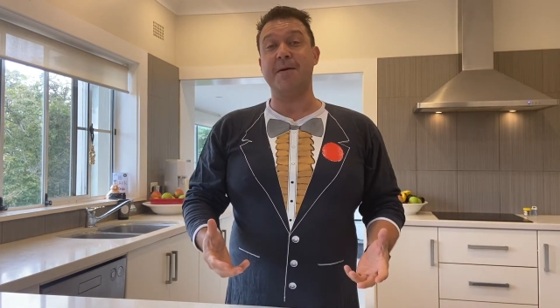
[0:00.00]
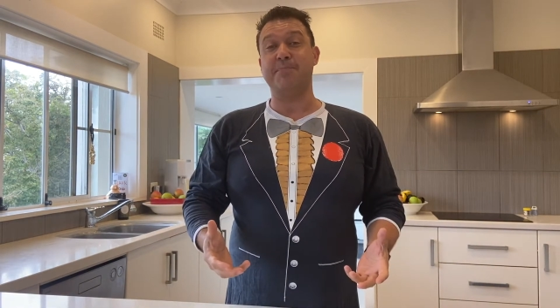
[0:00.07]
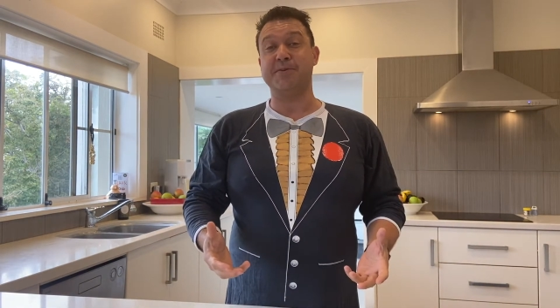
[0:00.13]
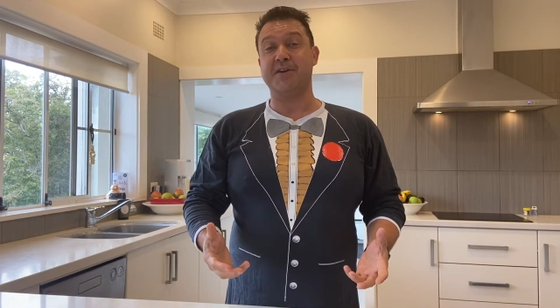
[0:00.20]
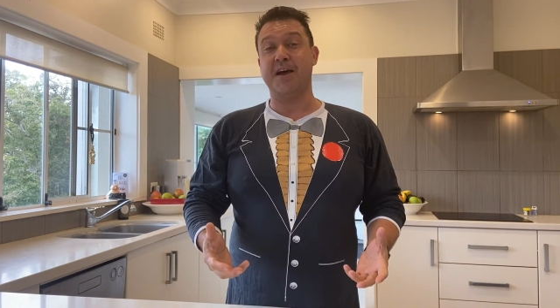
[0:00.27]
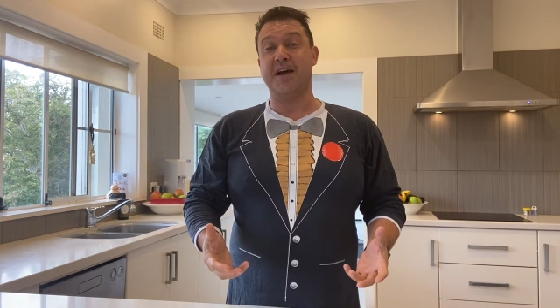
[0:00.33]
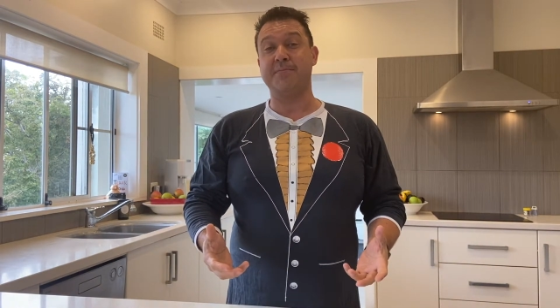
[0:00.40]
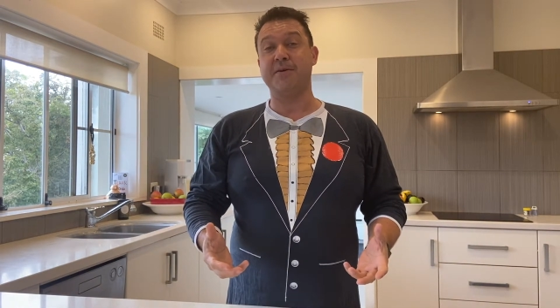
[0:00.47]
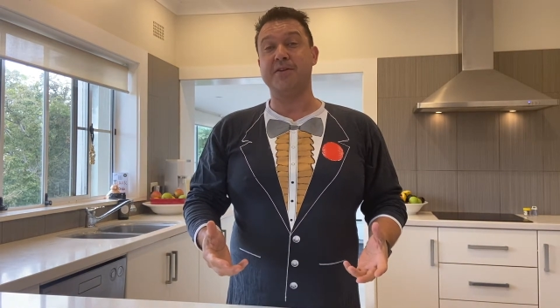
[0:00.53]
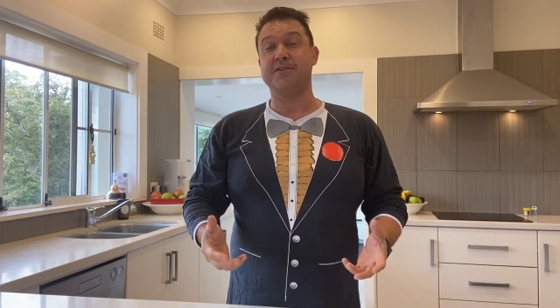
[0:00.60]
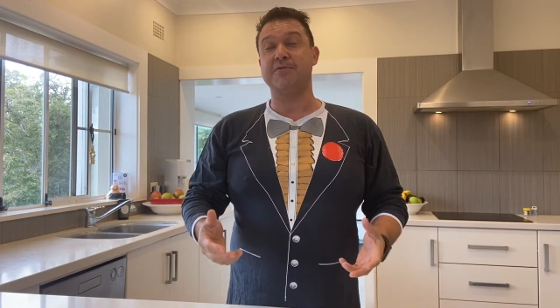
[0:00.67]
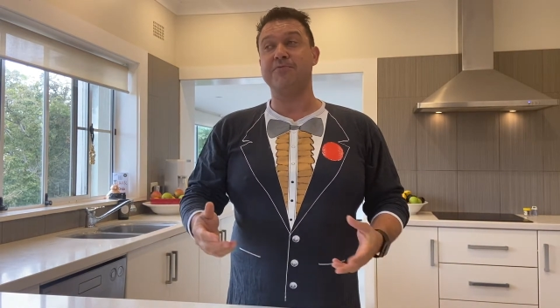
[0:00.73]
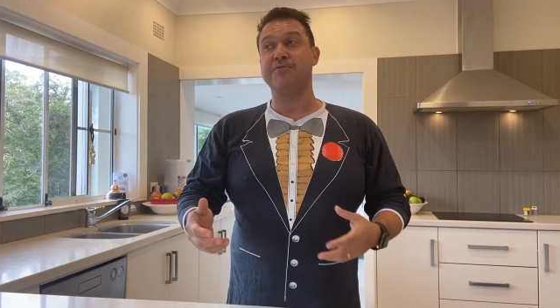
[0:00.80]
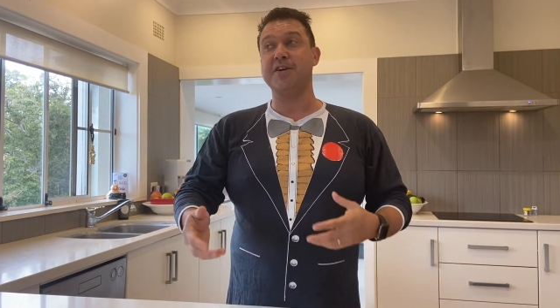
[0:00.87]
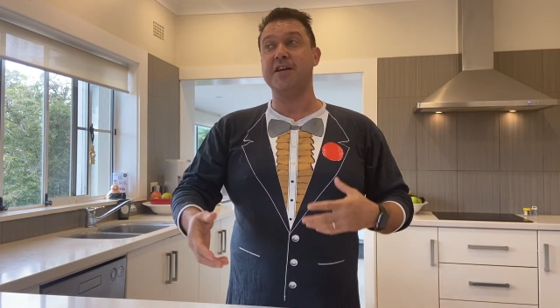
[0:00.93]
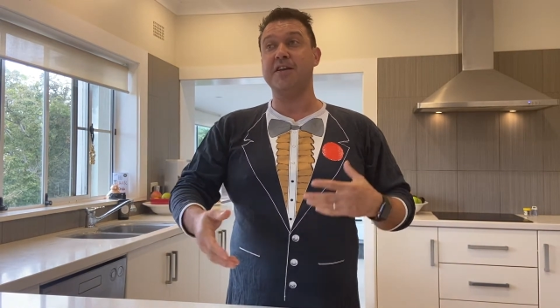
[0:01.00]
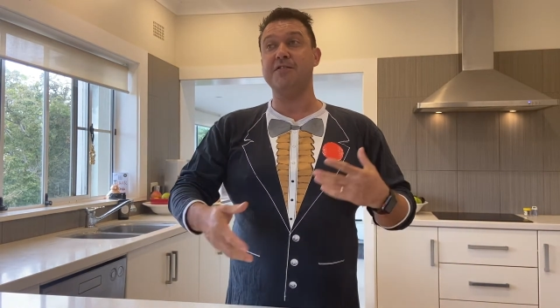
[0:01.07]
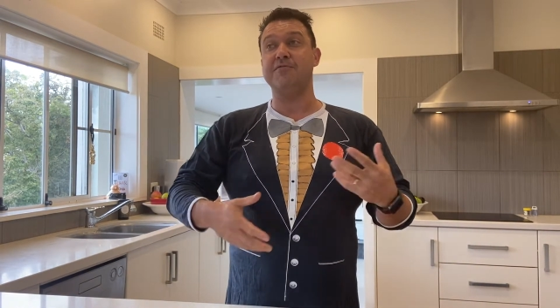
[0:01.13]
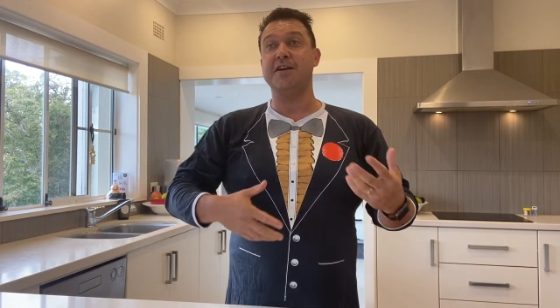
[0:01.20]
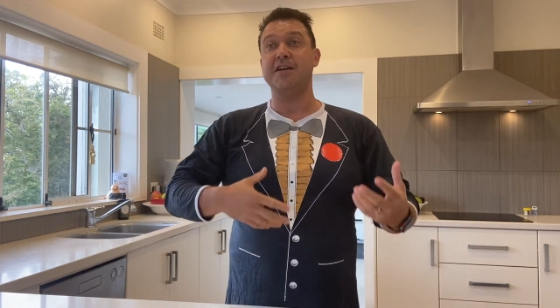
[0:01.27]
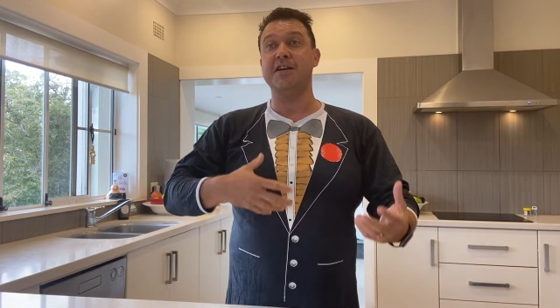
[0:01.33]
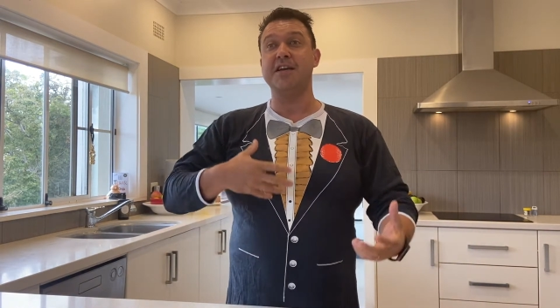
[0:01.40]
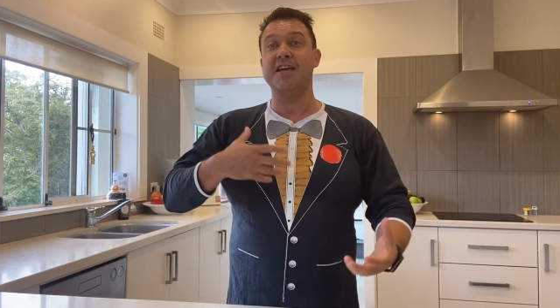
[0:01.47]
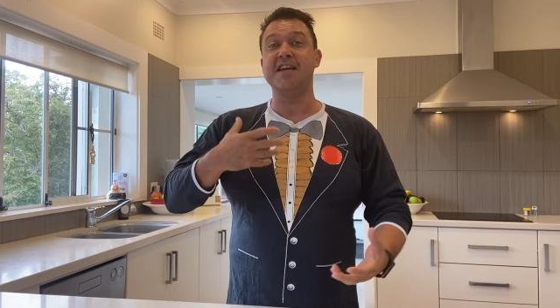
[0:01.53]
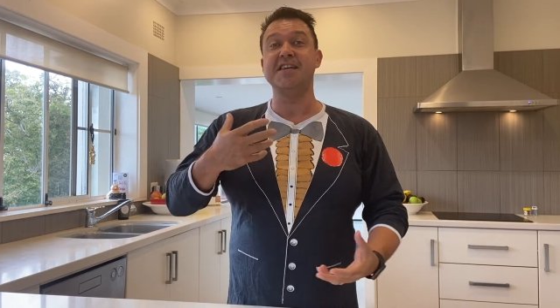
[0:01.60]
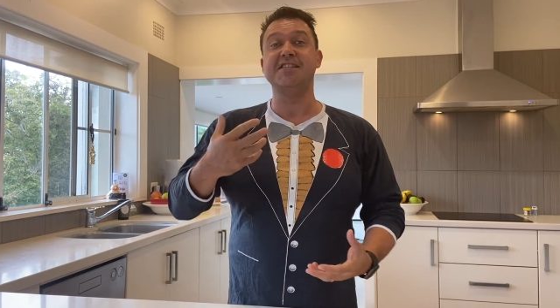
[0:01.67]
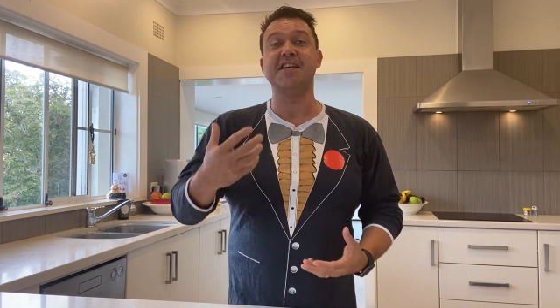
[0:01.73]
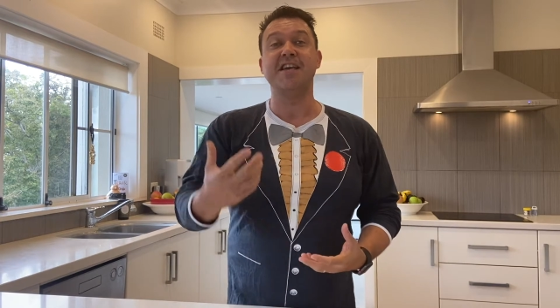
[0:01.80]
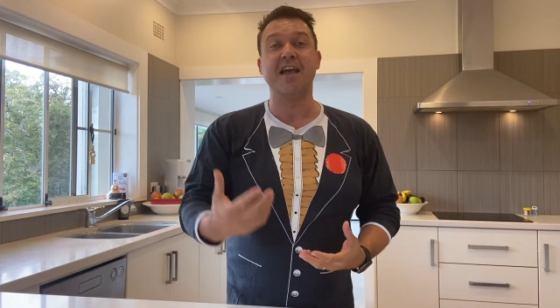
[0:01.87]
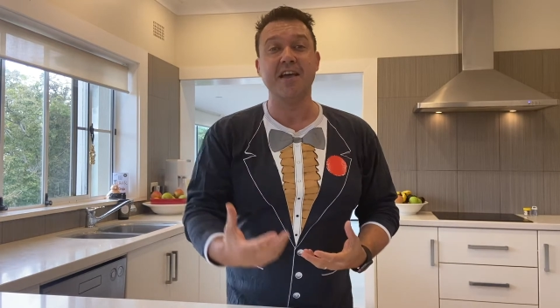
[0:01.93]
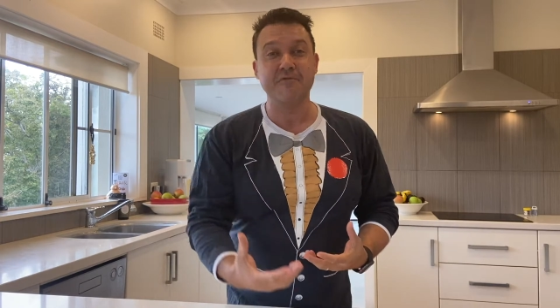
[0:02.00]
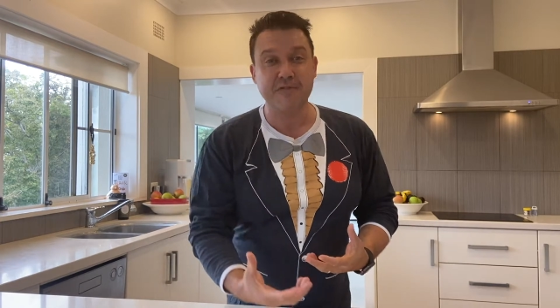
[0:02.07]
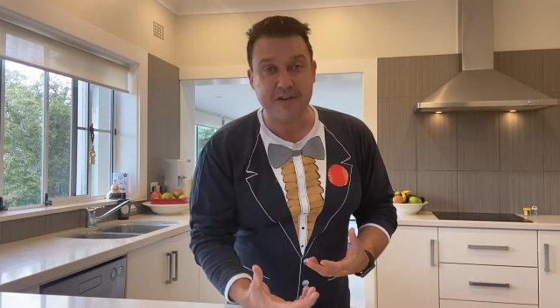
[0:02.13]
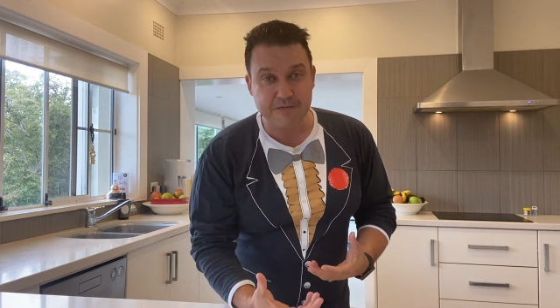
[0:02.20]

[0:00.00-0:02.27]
It's a really, really easy